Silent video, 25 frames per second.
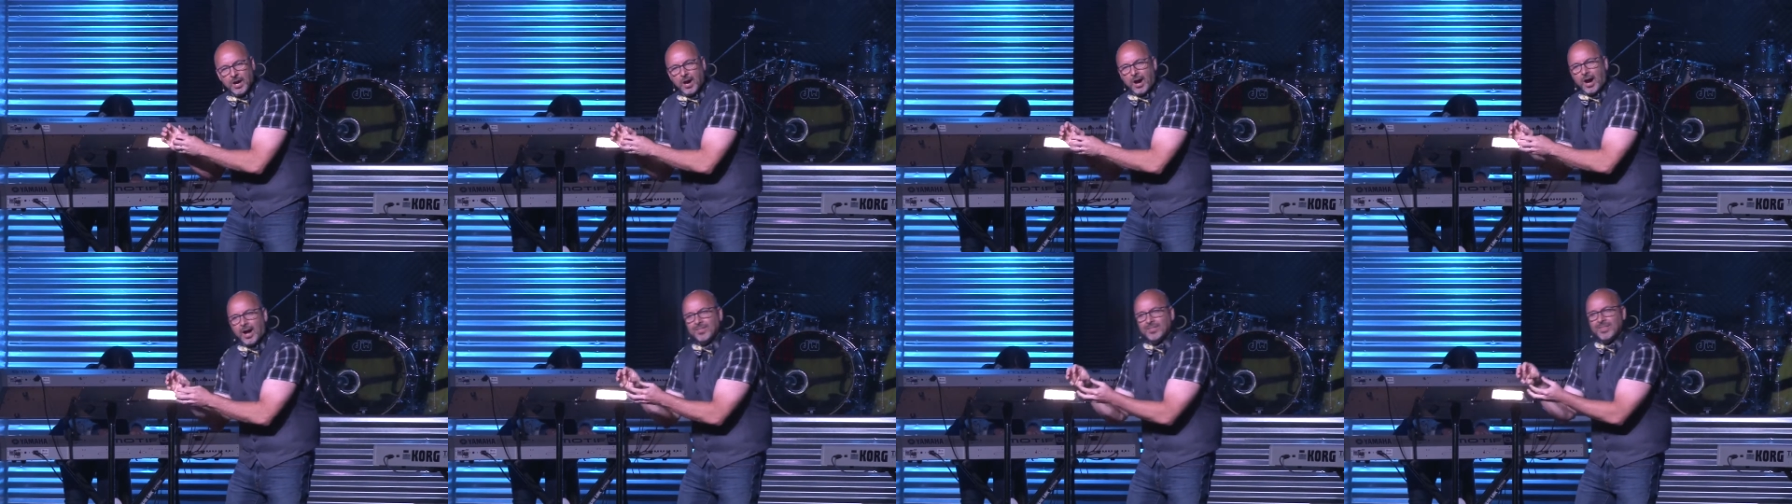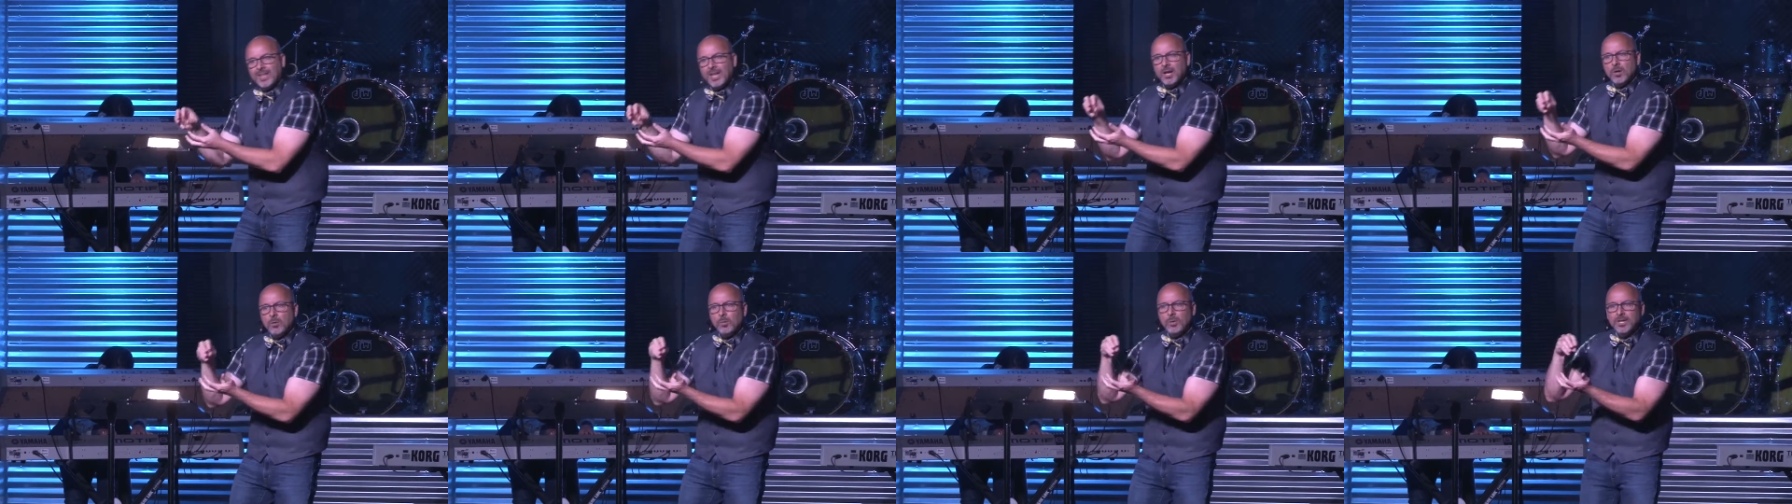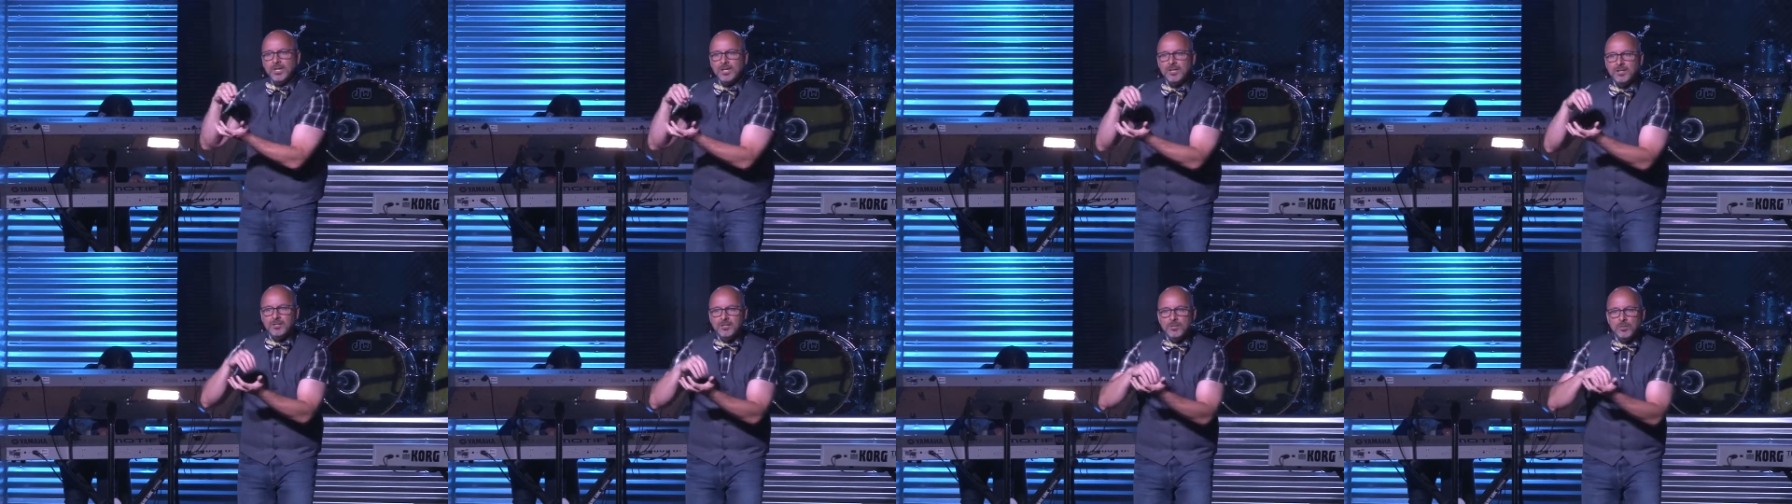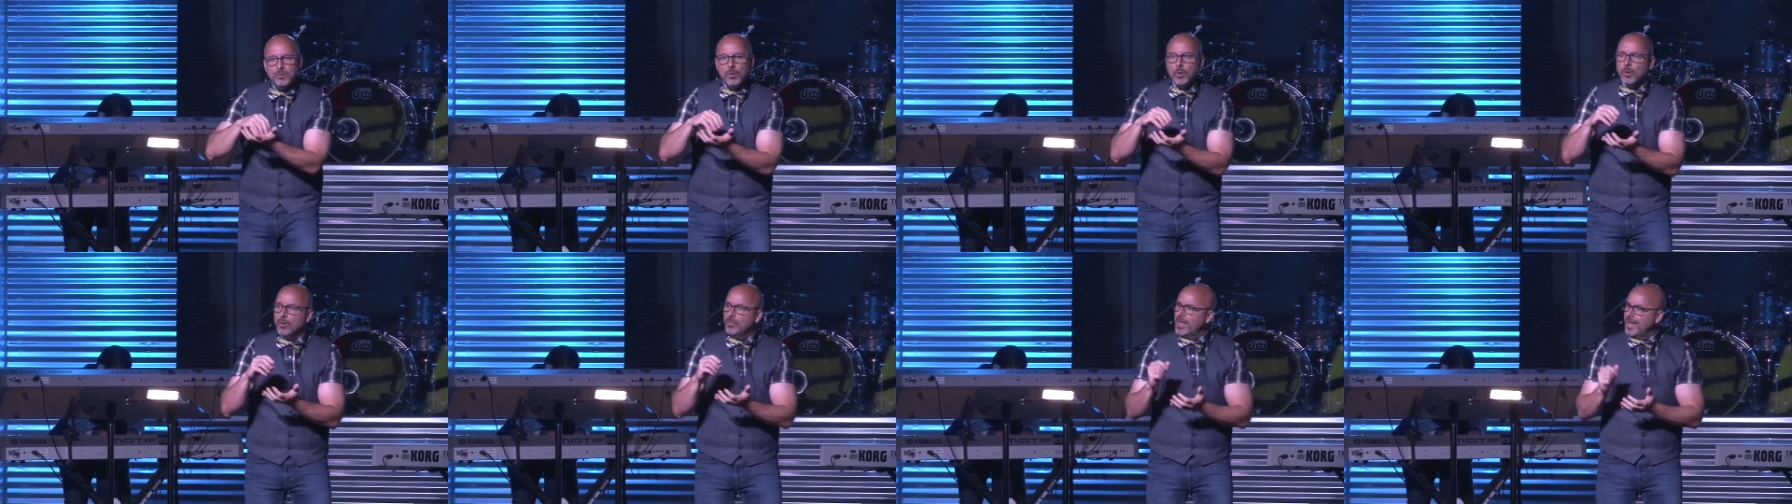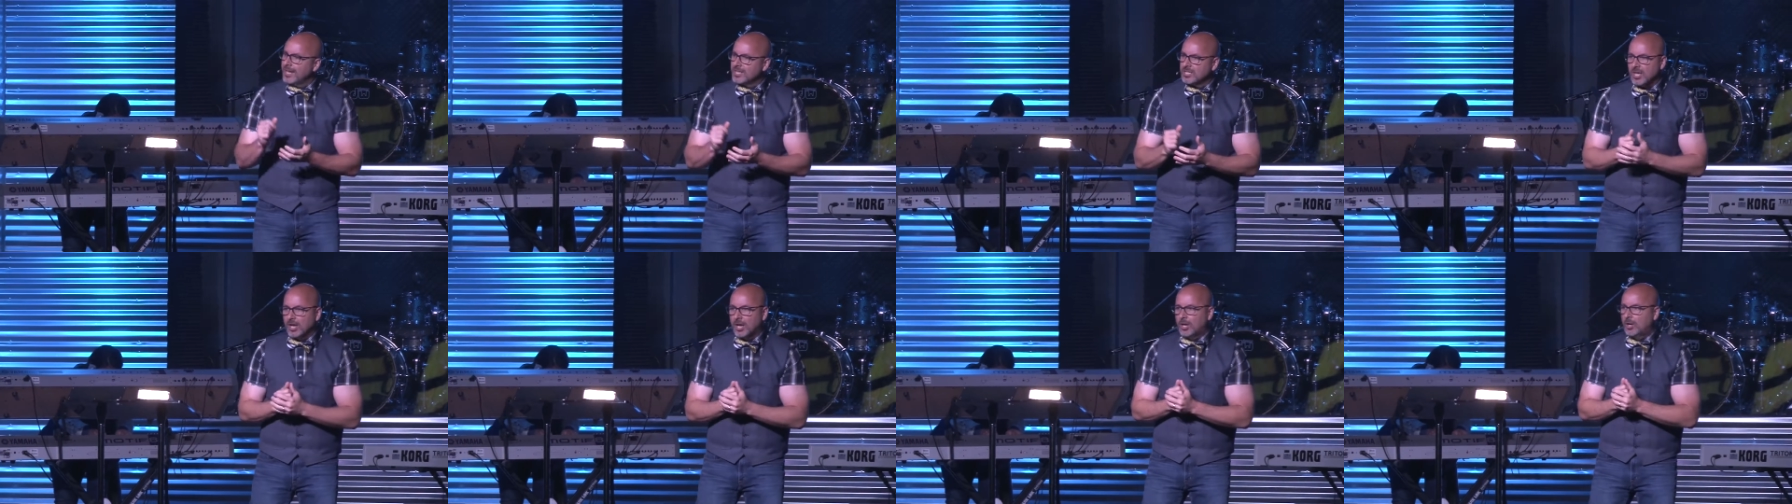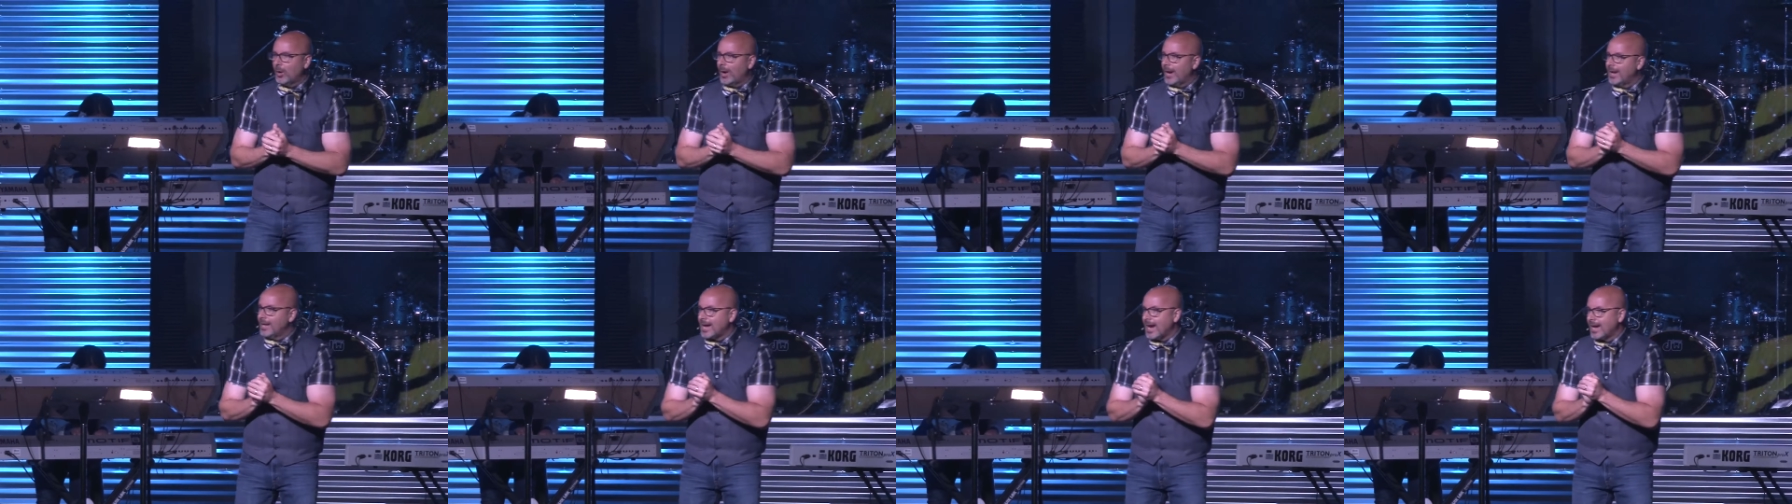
I think we need to do, oh, that's a great